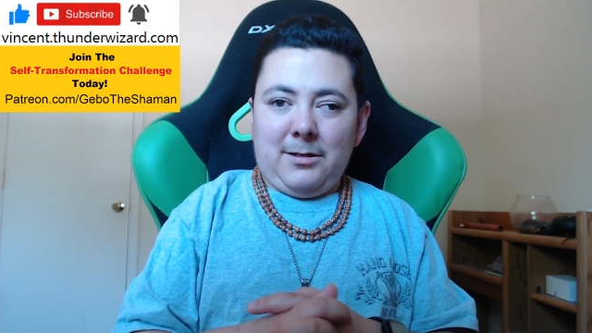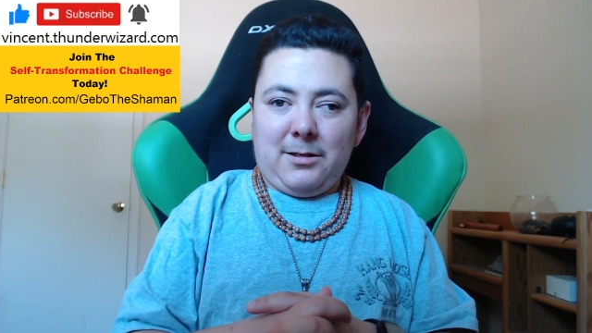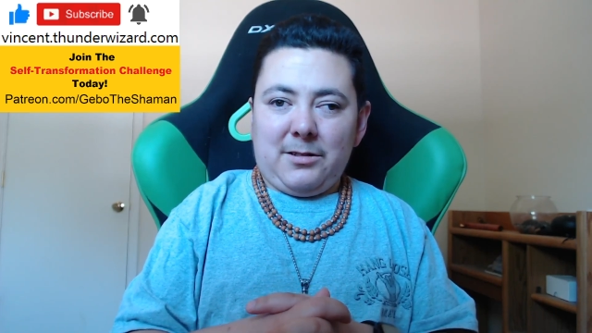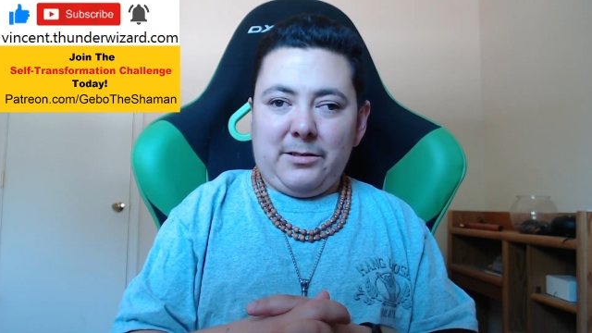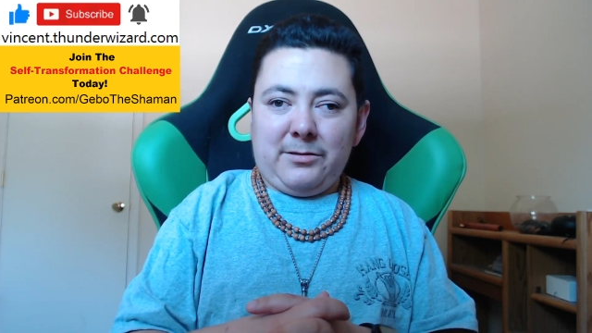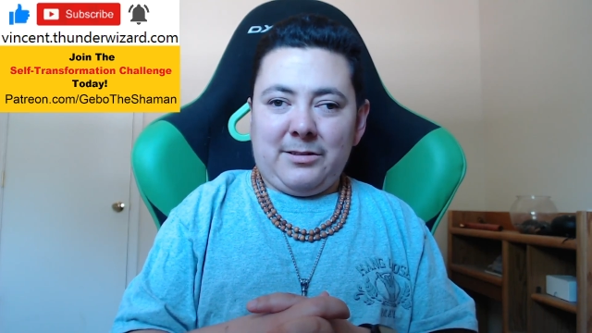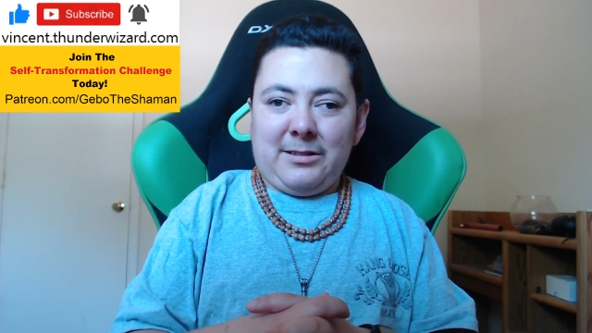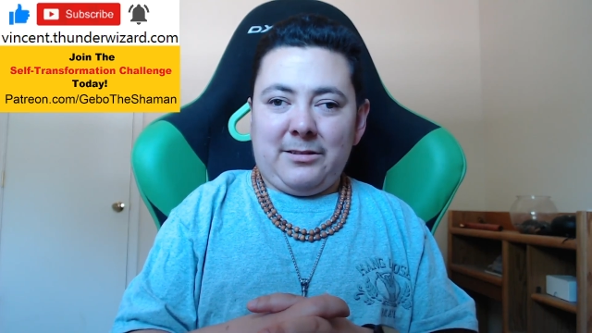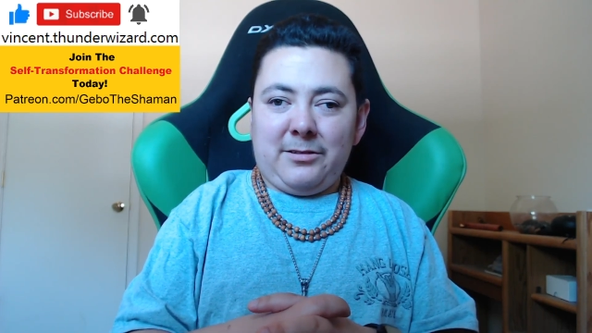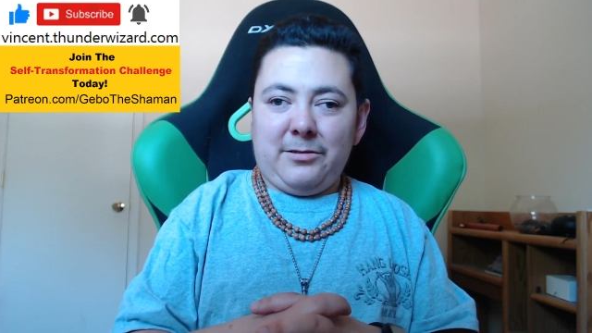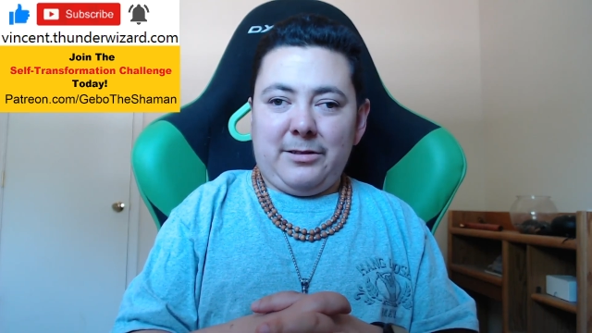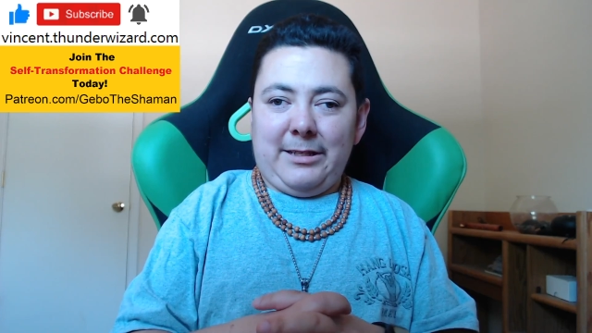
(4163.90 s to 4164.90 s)
goes
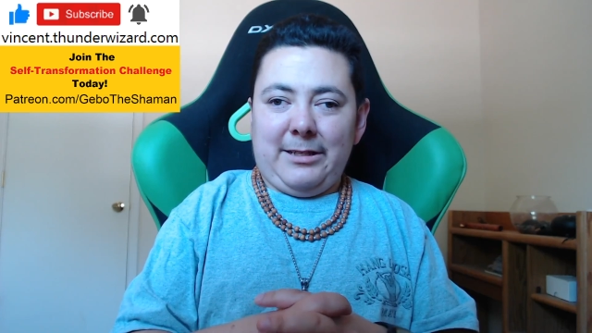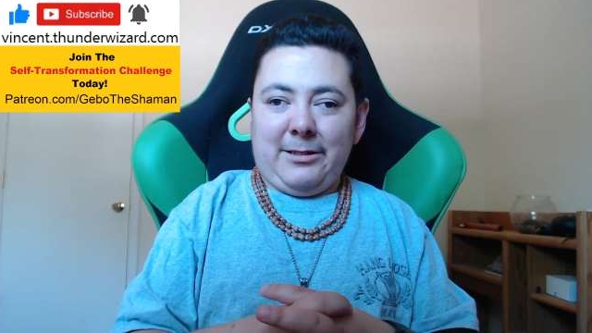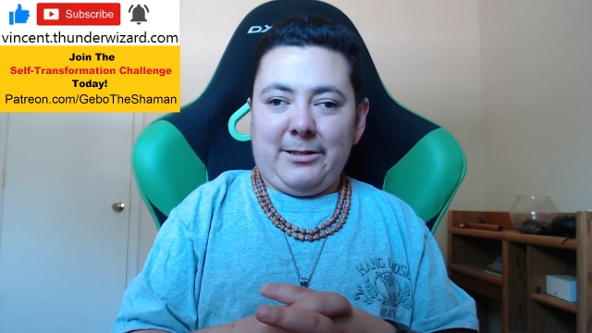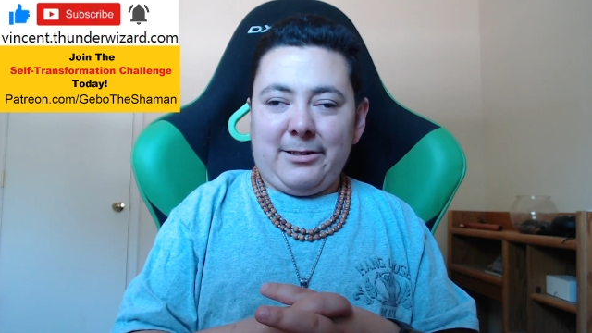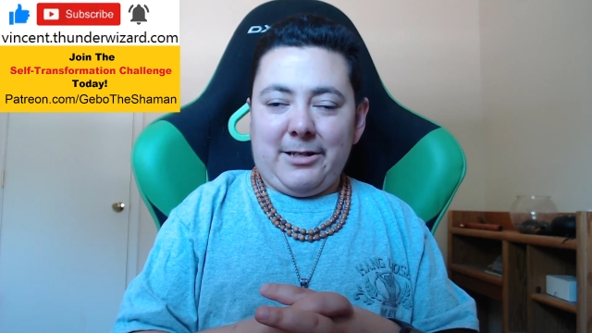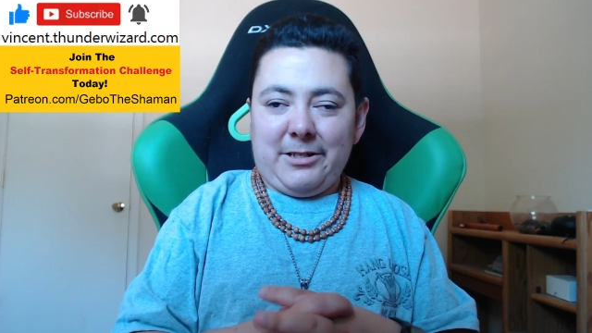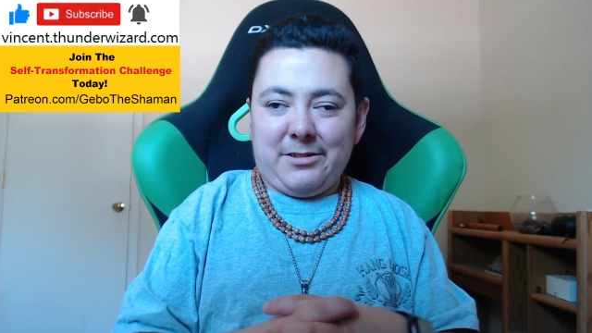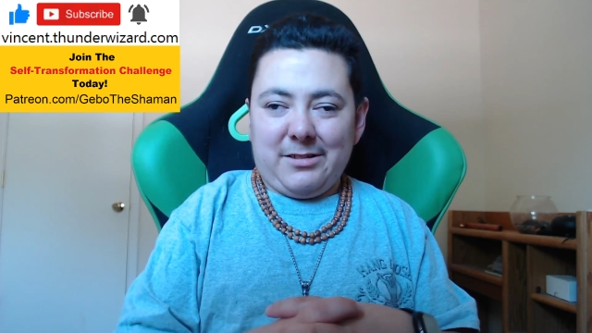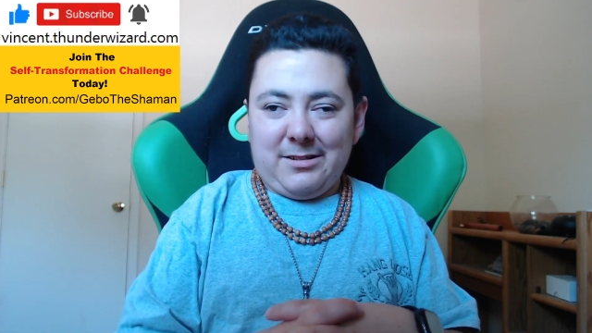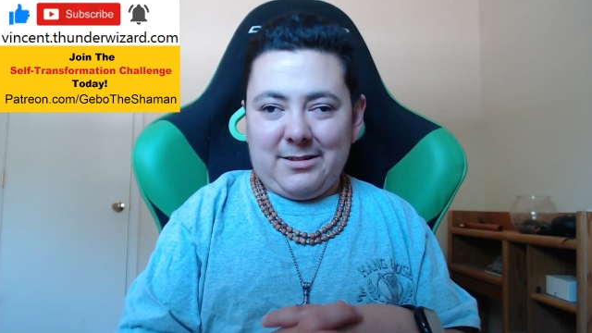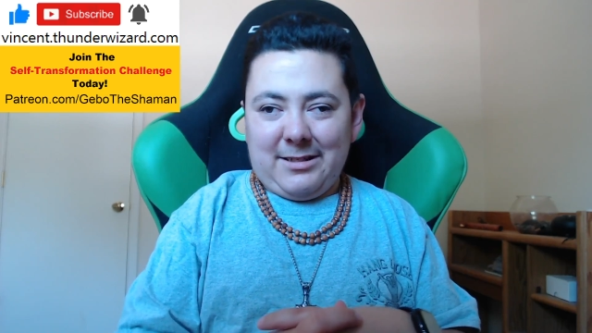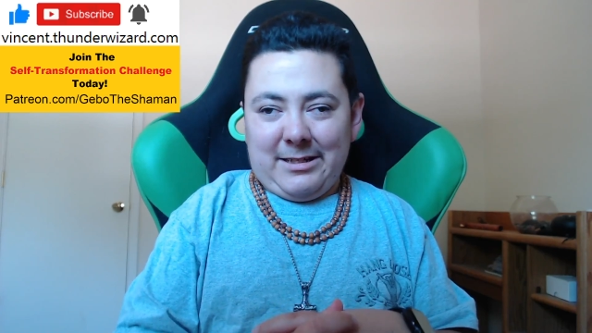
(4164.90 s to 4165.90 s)
into the
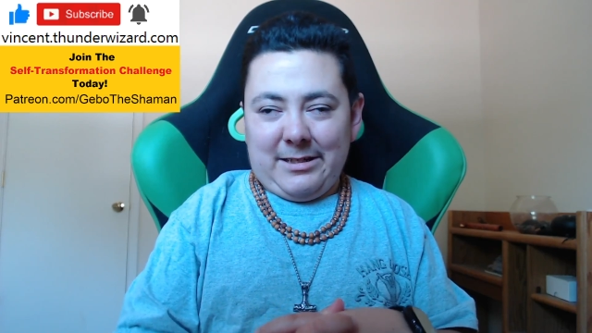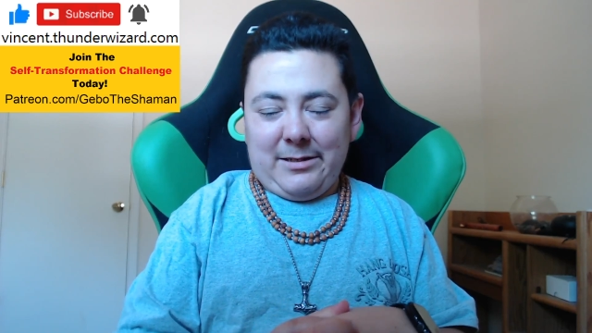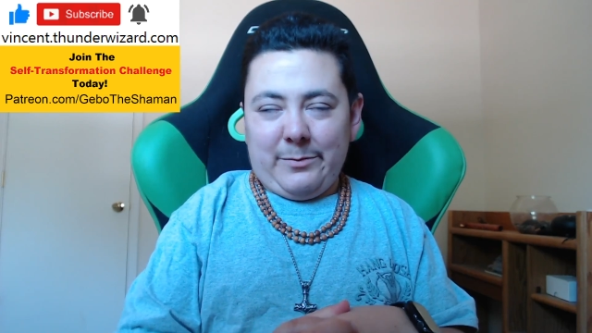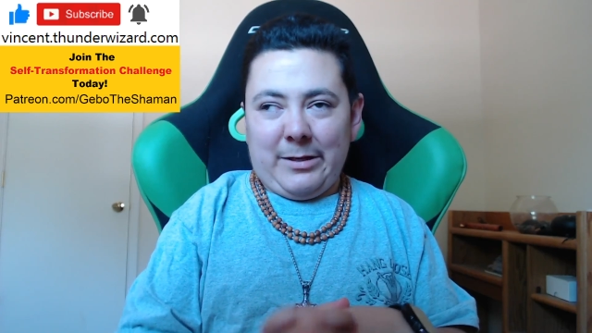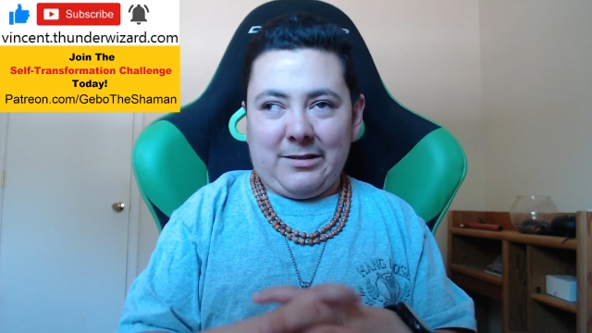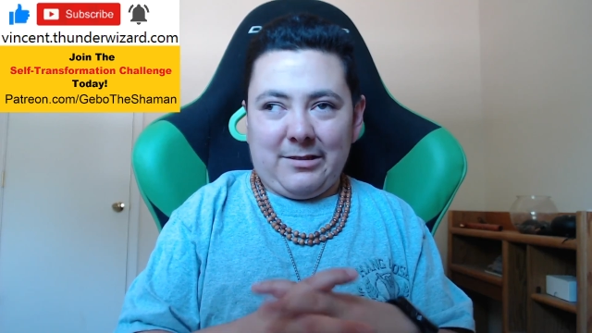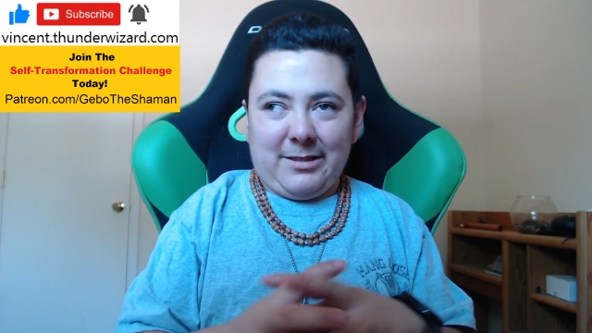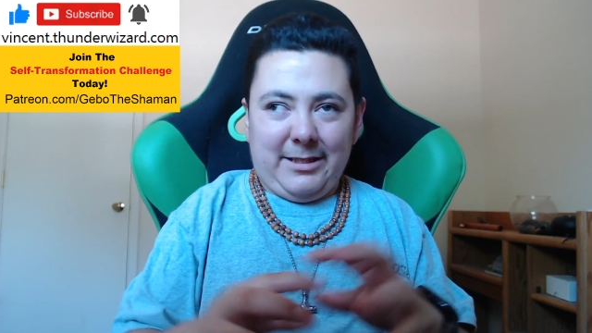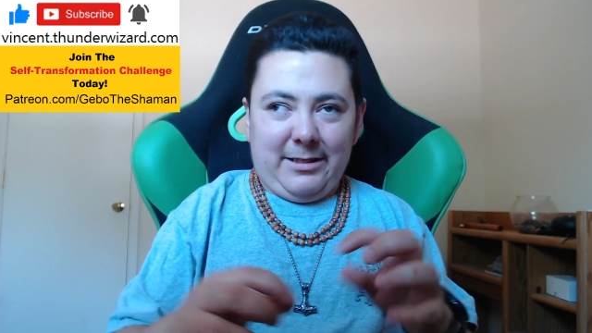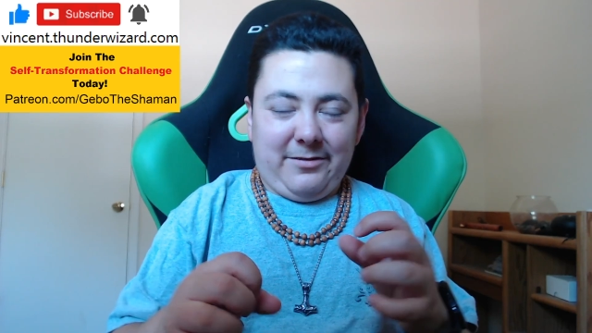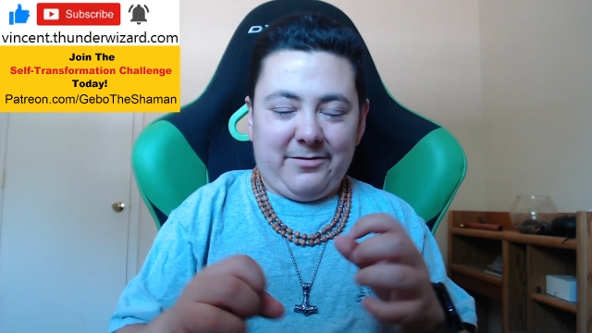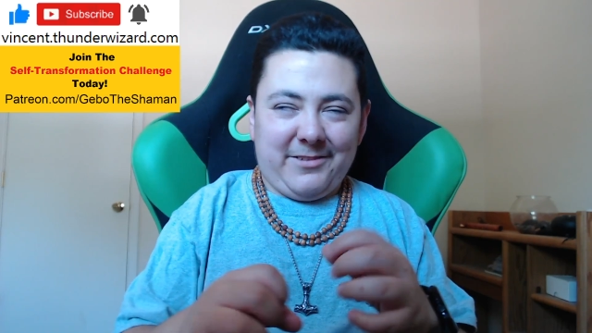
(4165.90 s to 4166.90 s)
unconscious, and it basically
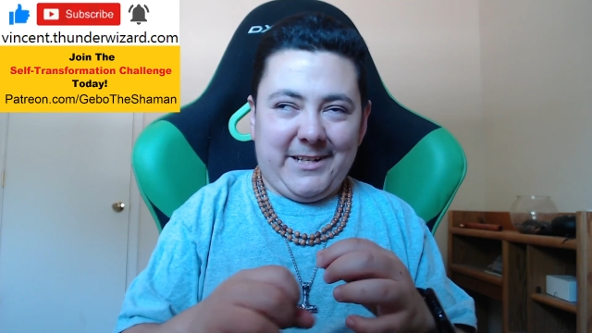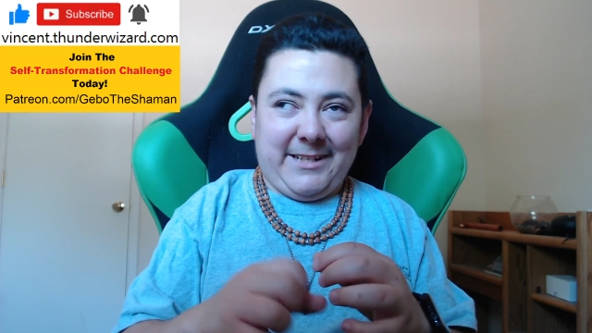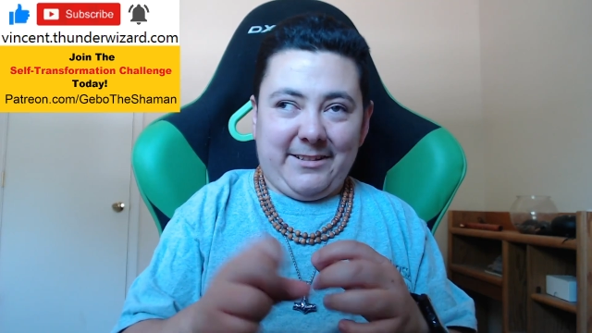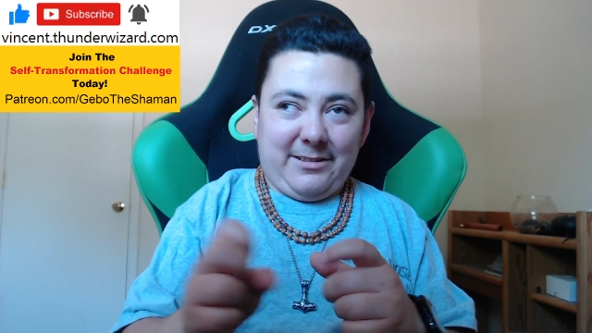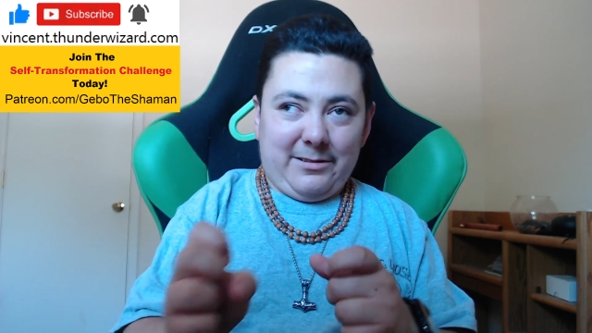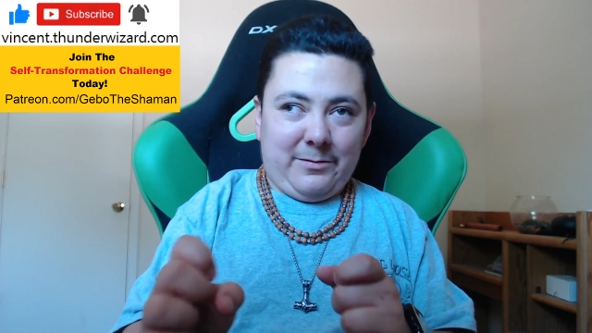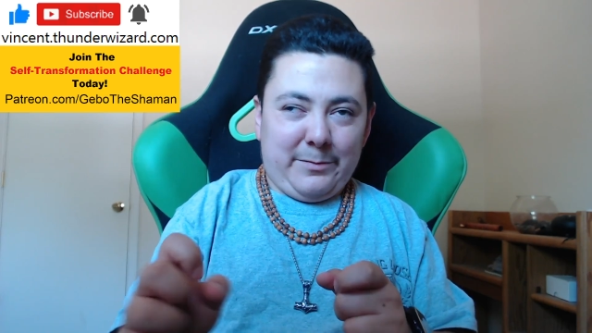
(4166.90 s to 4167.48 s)
defrags it.